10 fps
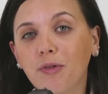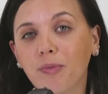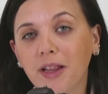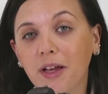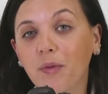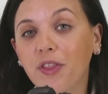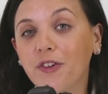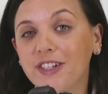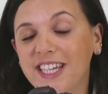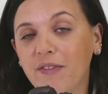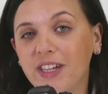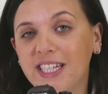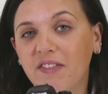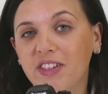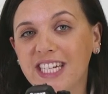familiar with your
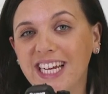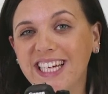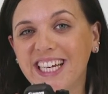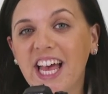77D.